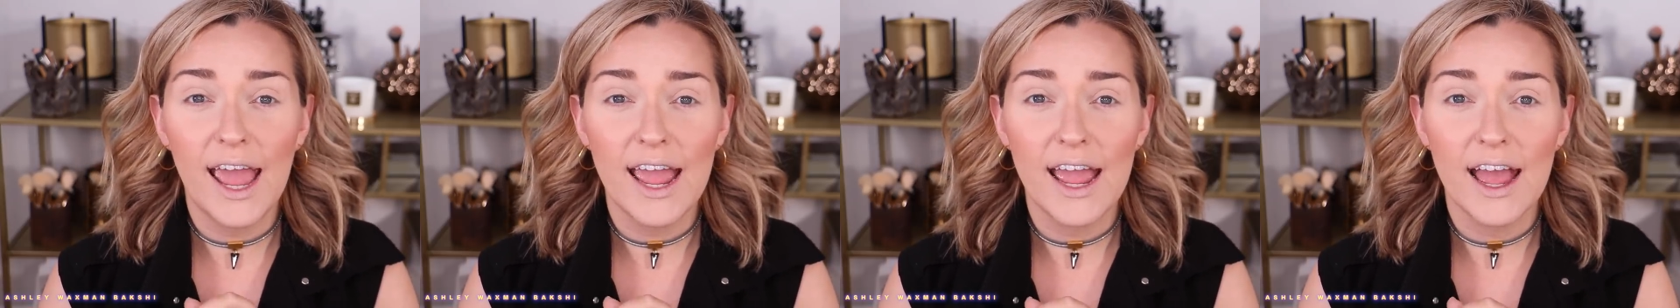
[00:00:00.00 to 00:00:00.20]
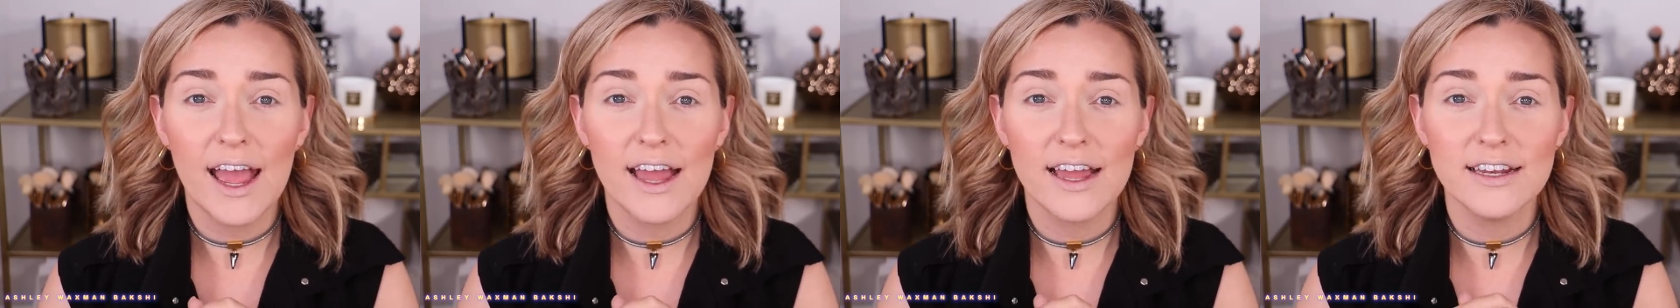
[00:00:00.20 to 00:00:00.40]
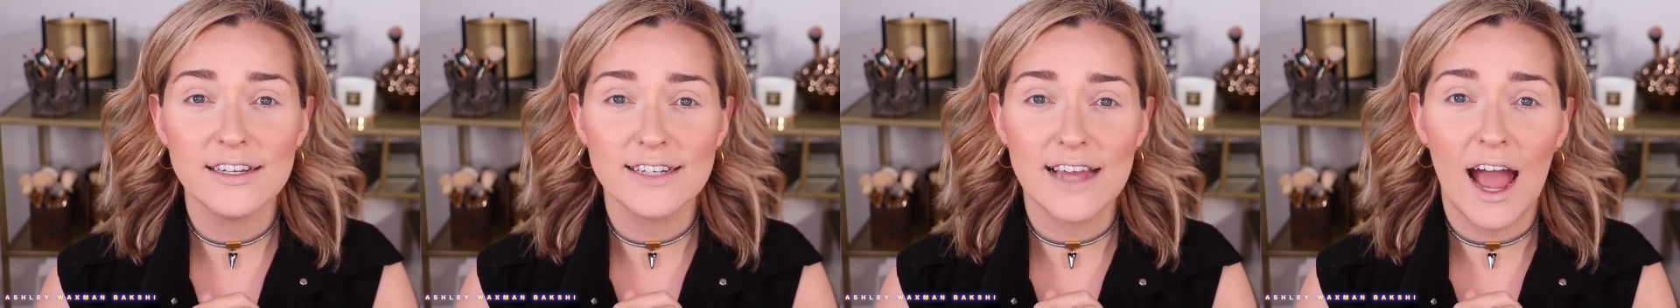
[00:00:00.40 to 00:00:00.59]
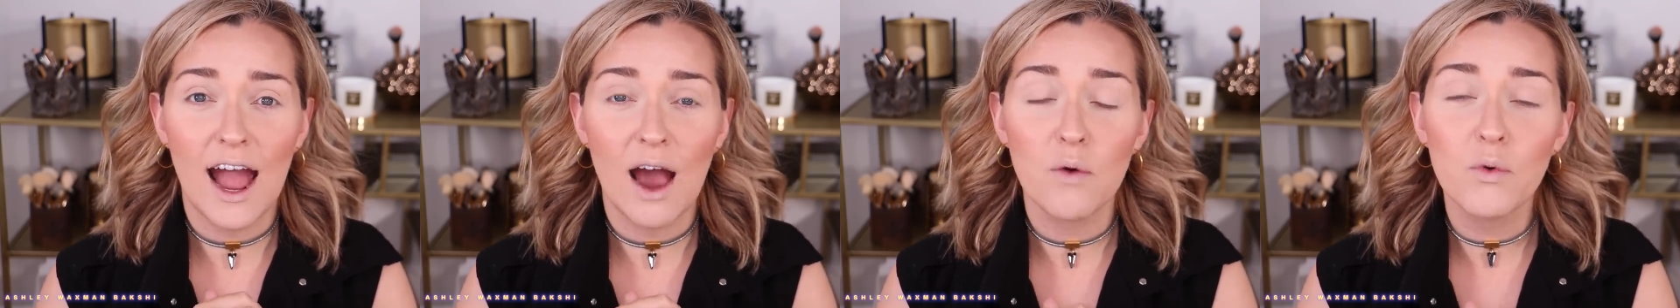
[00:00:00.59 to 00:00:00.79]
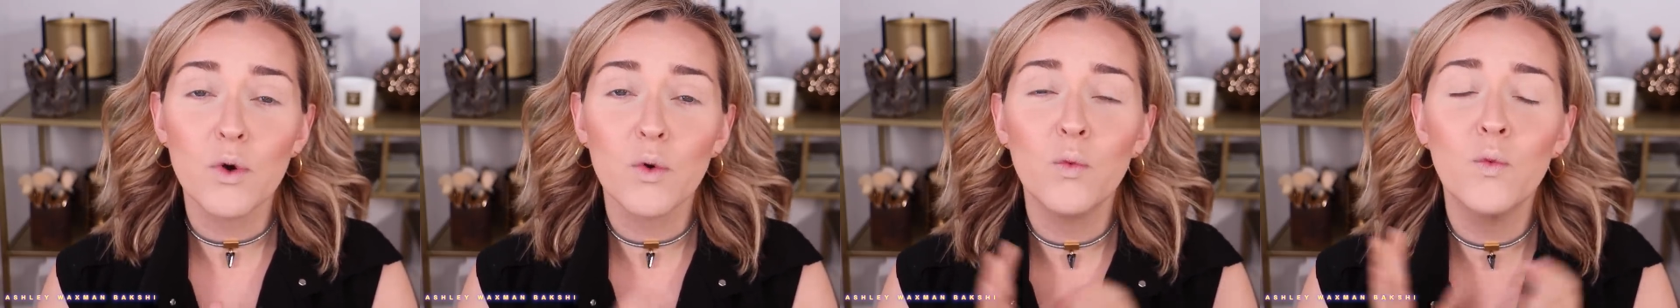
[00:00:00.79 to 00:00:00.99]
and
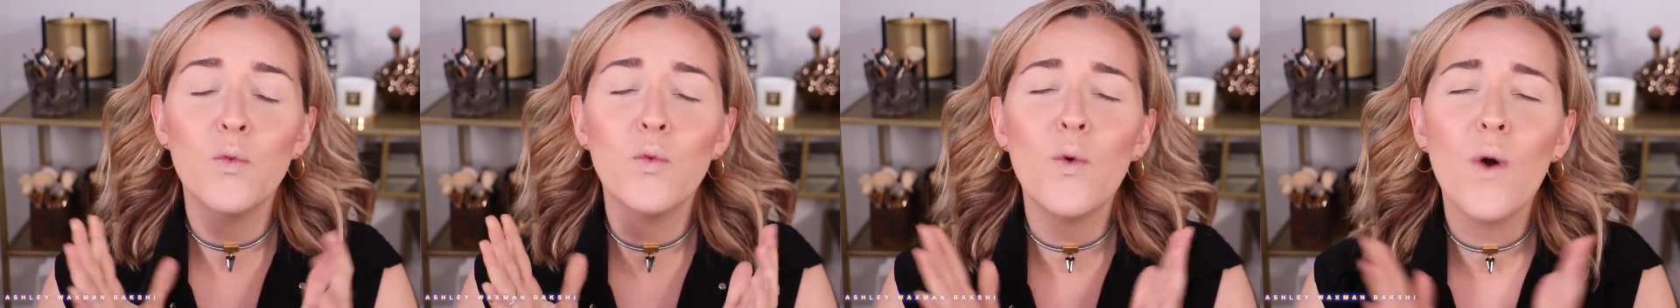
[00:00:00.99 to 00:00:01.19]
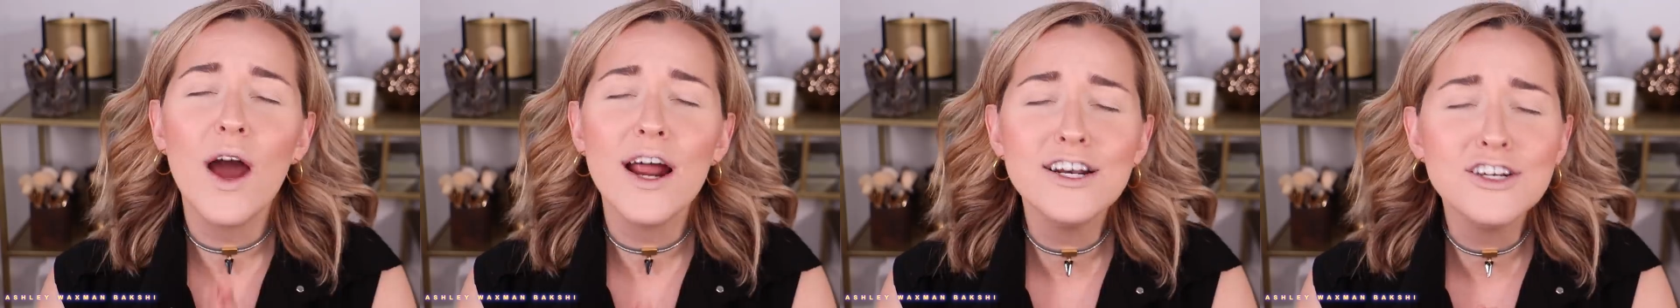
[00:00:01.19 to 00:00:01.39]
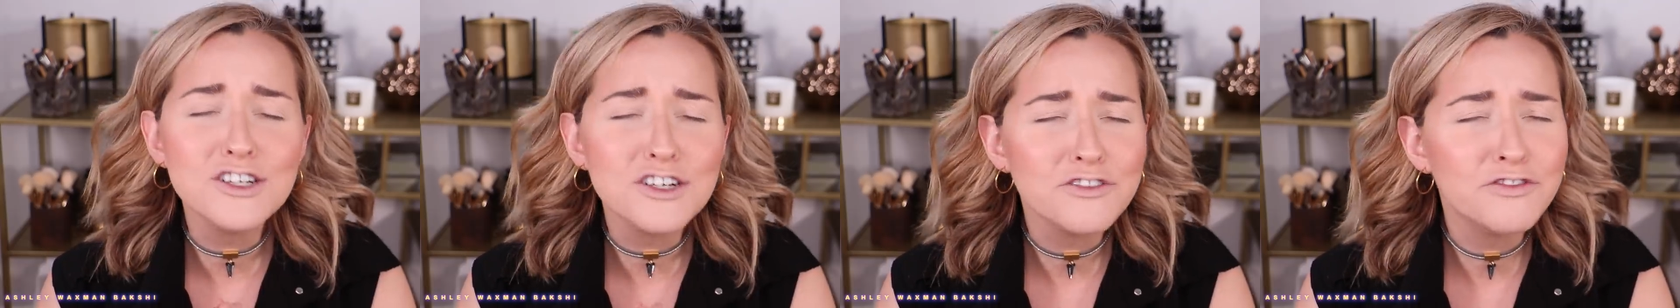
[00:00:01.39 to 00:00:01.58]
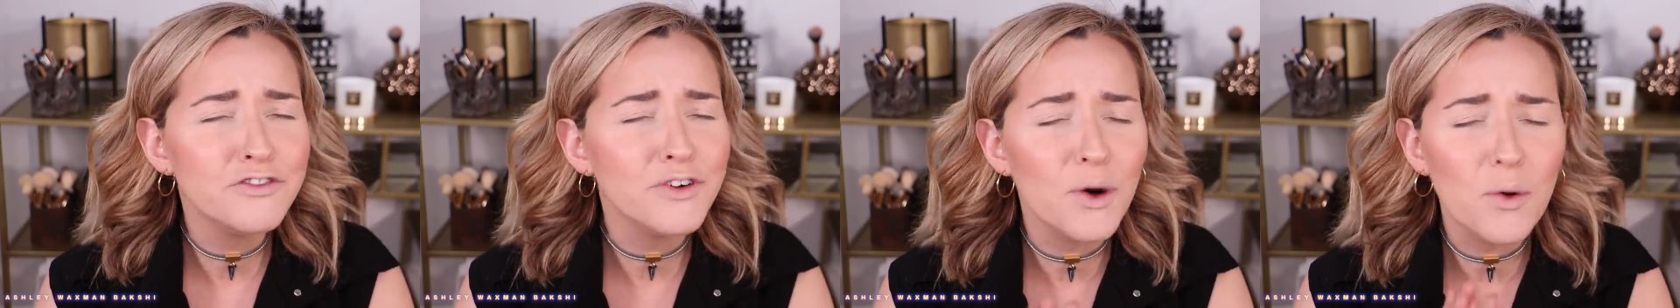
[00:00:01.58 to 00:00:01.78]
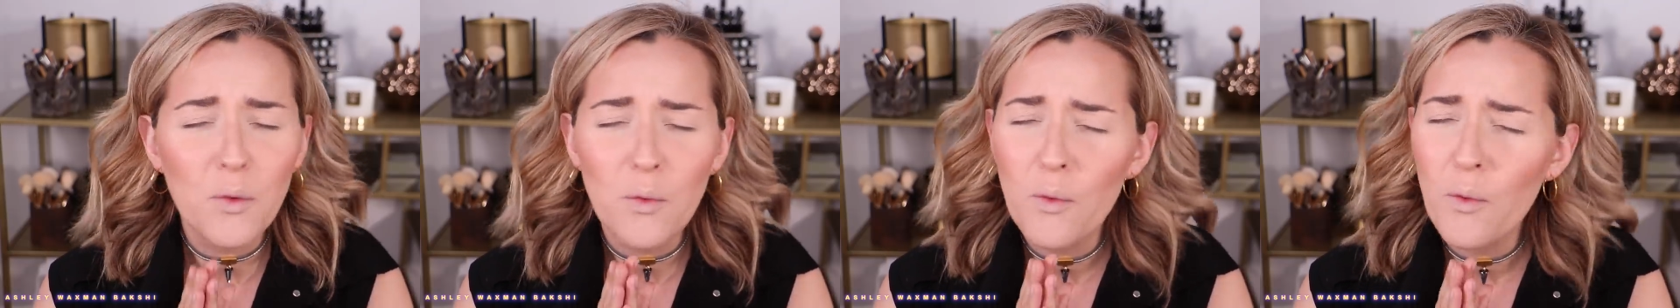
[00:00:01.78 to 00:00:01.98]
our
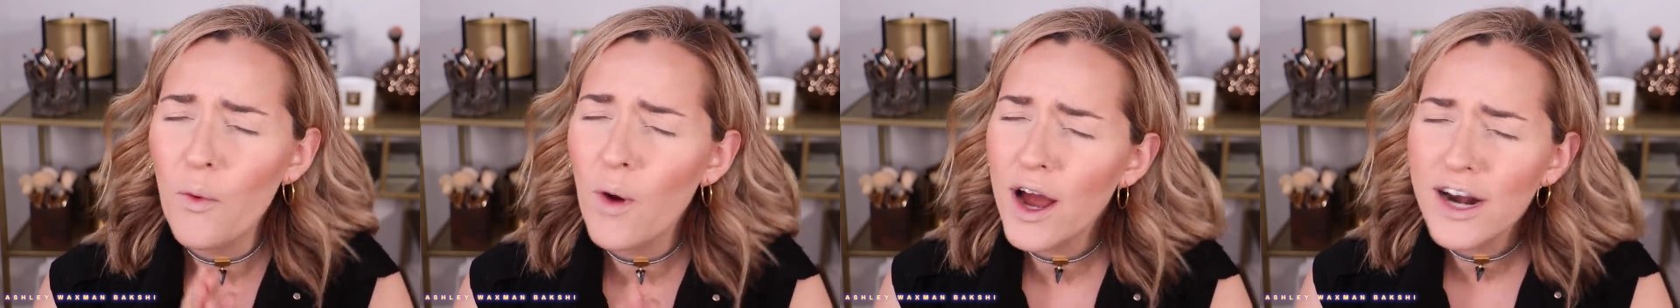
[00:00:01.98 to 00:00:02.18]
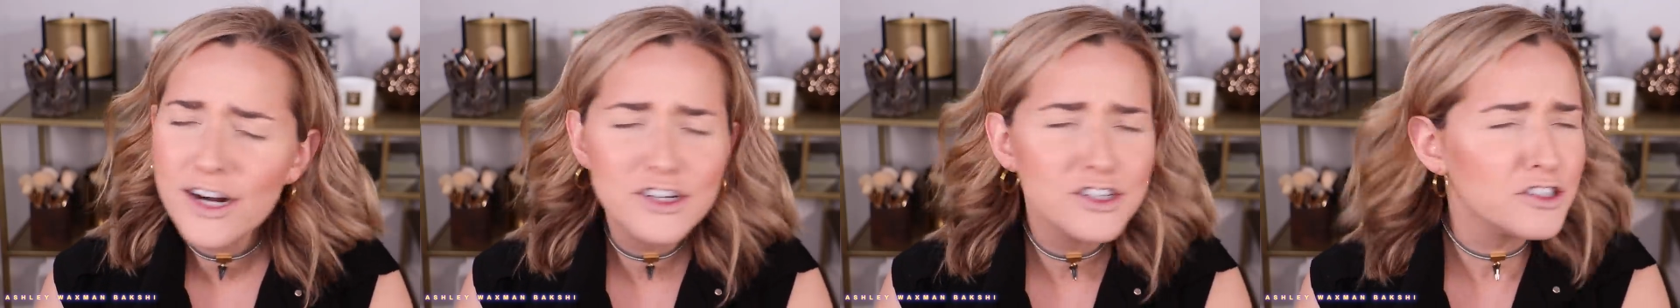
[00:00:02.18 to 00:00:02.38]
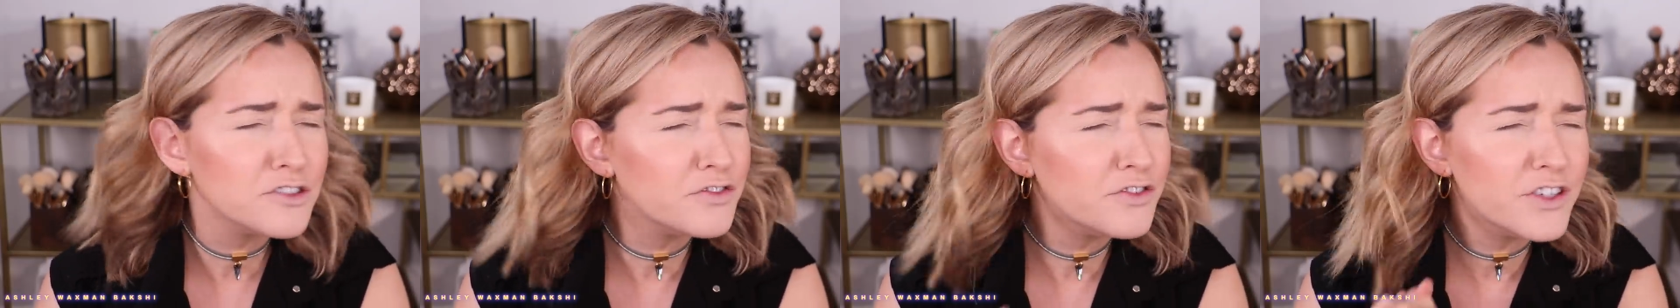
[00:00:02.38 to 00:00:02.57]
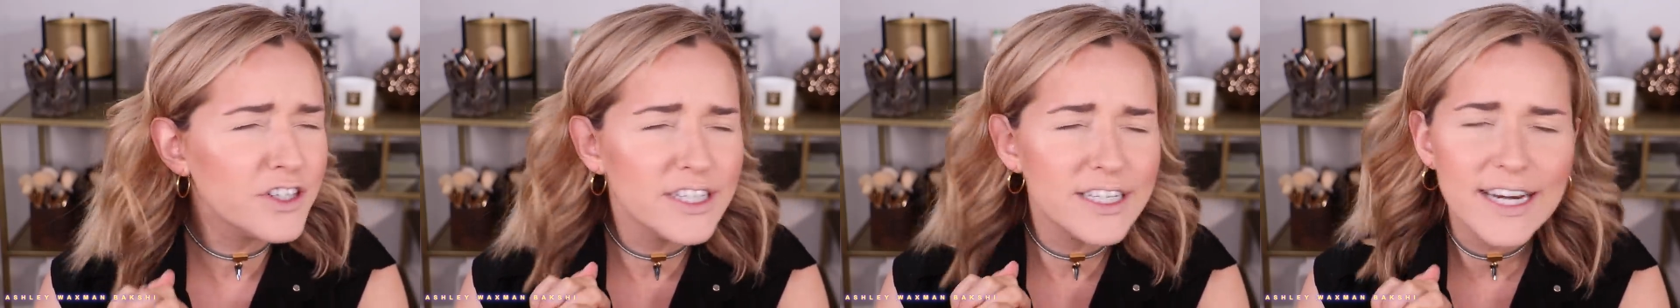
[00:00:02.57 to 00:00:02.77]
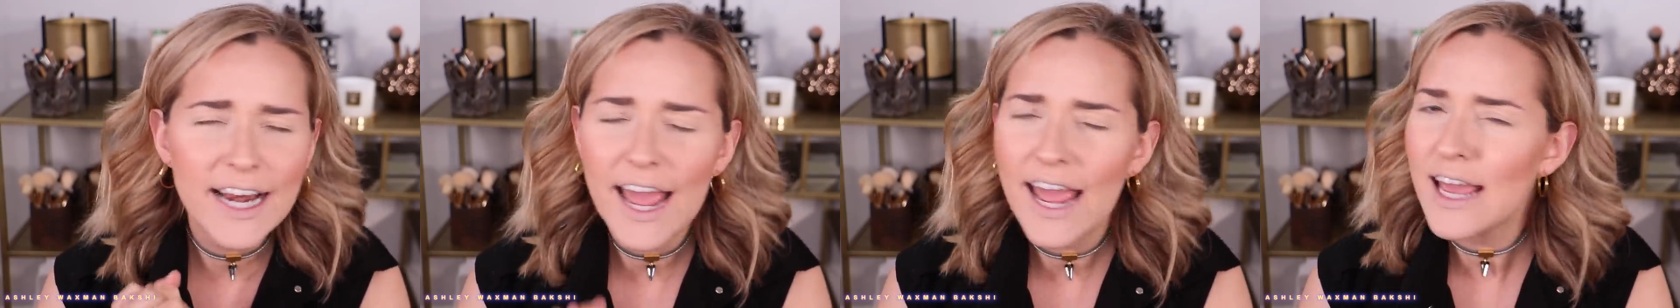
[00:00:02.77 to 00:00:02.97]
wonderful,
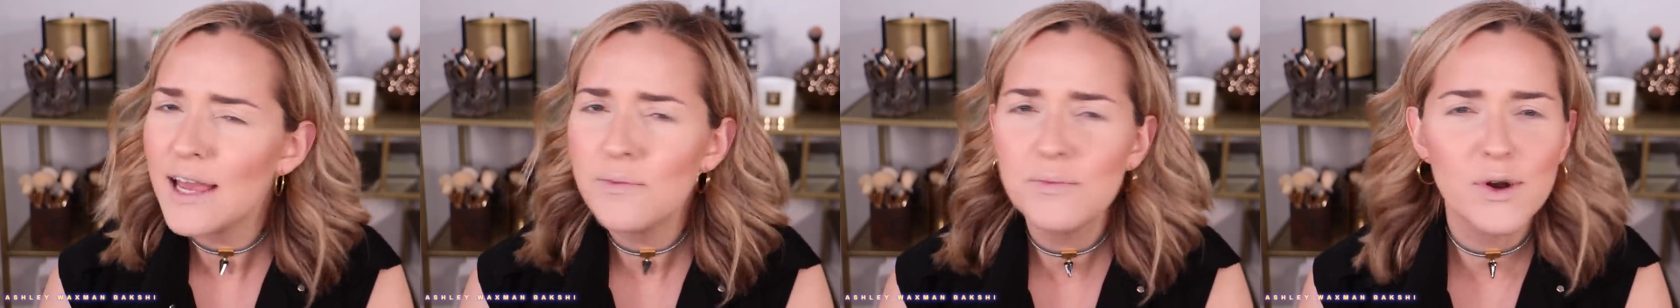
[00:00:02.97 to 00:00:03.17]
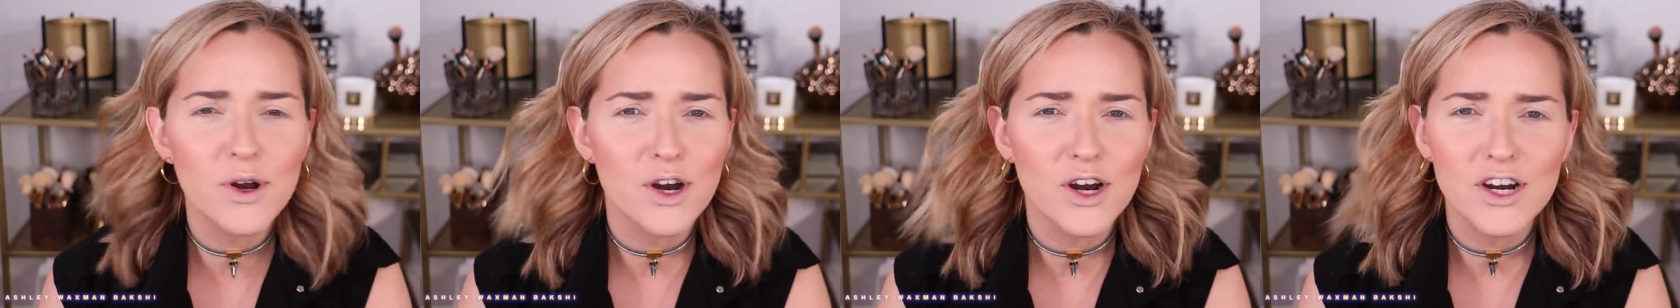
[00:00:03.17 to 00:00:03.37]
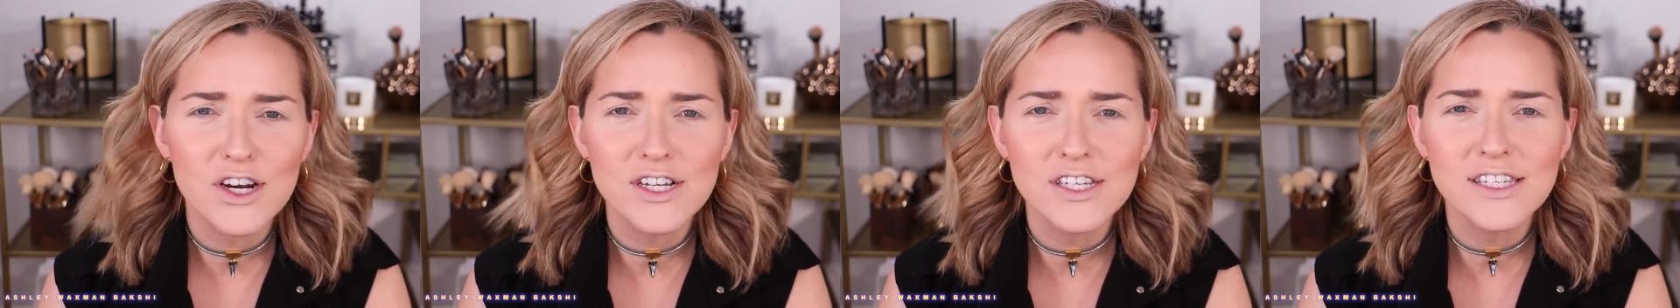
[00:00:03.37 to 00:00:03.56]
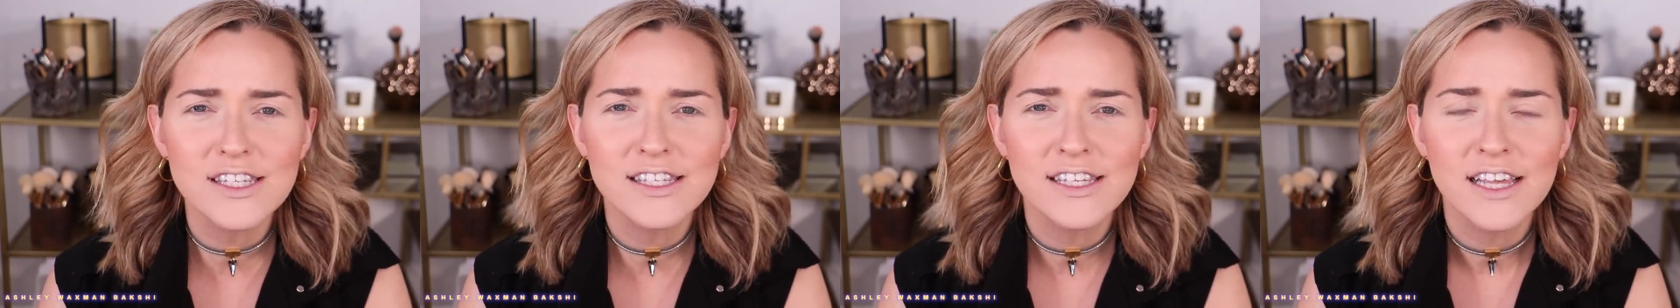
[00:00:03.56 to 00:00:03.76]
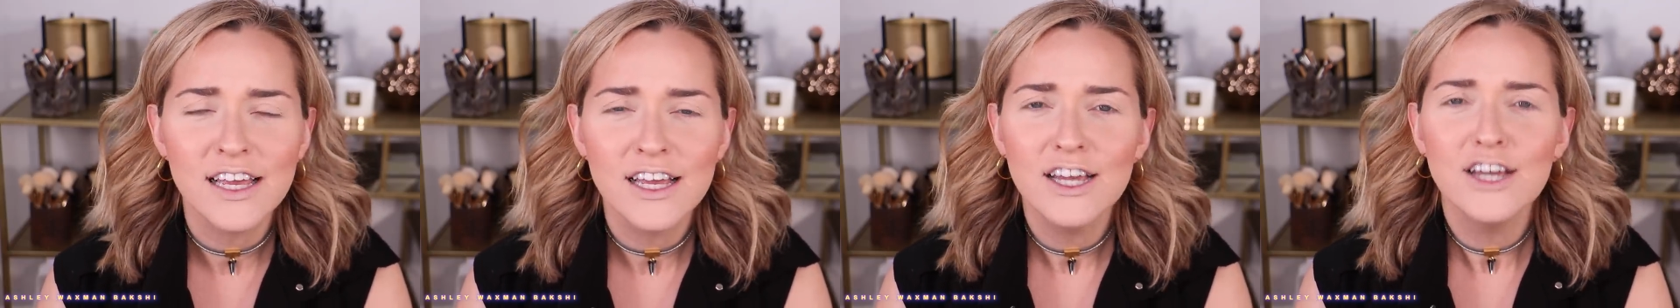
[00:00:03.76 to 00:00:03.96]
wonderful
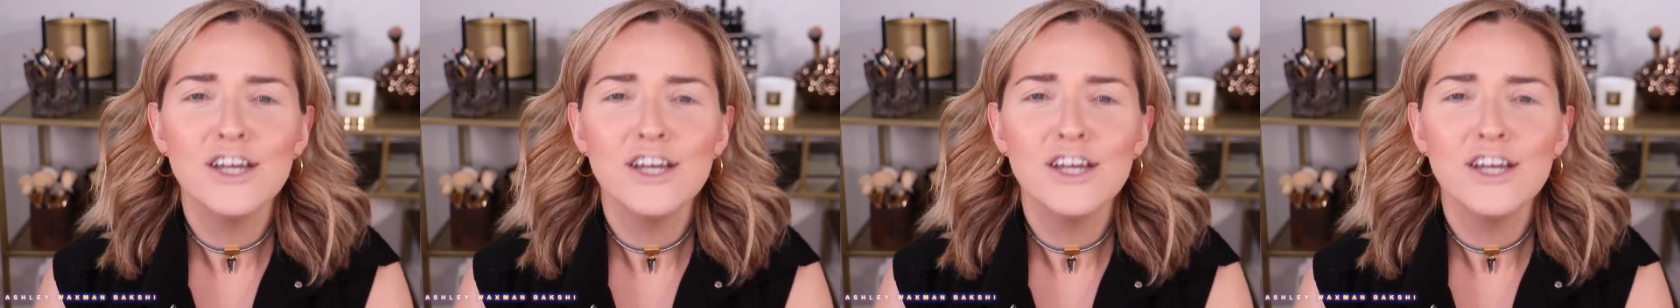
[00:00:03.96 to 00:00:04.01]
neighbors